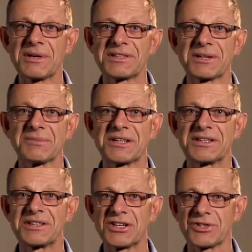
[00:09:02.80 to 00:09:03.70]
be some
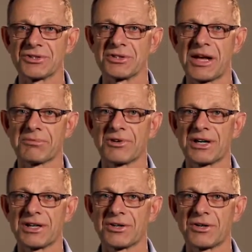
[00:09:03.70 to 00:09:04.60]
additional
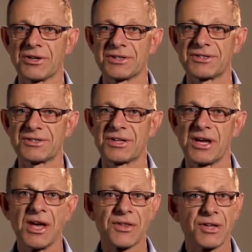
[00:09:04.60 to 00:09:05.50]
upgrading costs
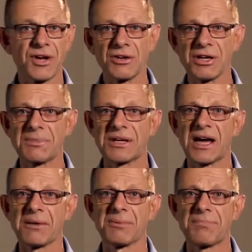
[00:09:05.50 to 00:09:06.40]
that only
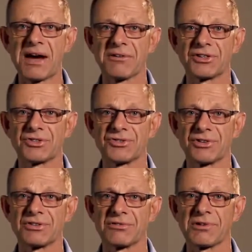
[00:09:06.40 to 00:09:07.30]
become apparent
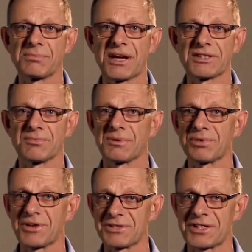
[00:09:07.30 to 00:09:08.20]
during the replacement
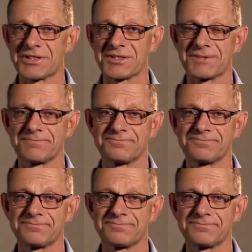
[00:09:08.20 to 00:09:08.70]
process.